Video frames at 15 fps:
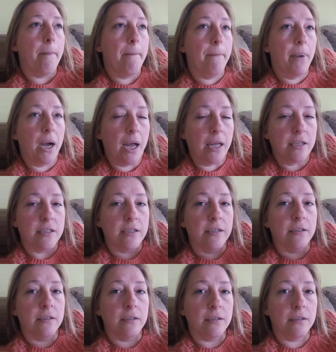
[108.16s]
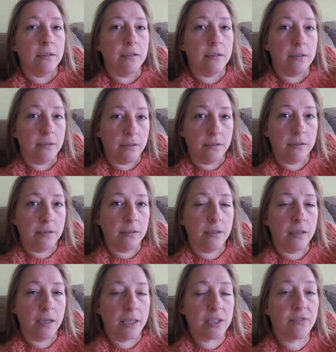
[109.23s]
But
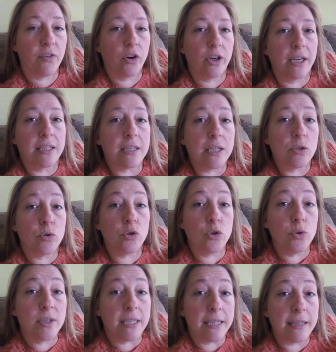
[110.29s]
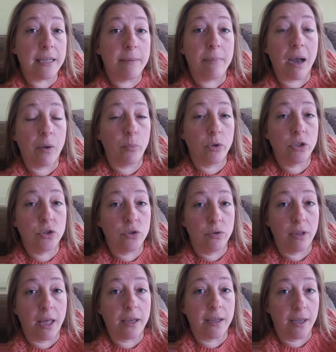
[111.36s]
as far as introducing them, I wouldn't do
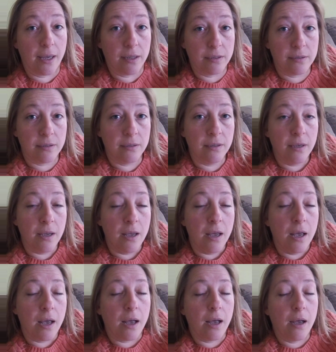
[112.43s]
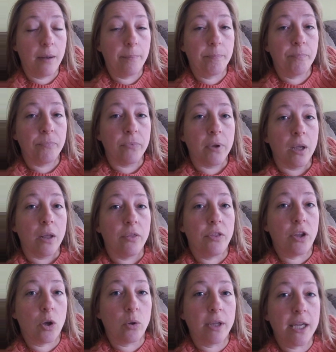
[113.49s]
that yet.
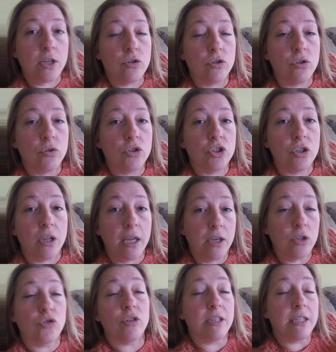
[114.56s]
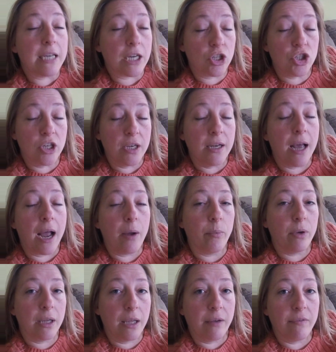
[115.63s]
The only introduction I
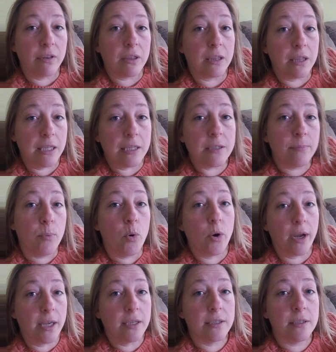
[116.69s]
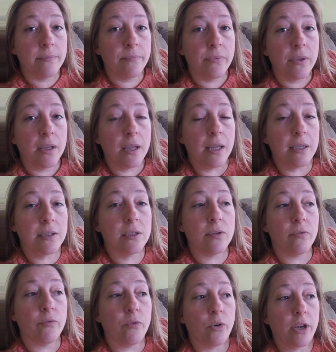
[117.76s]
would give at this point is
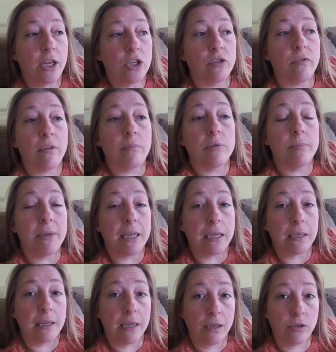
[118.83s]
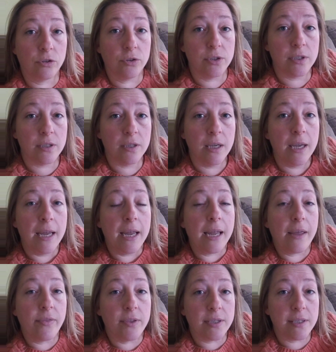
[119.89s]
for each of them to be in kennels,
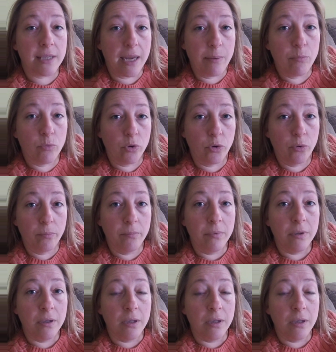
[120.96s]
in the same room,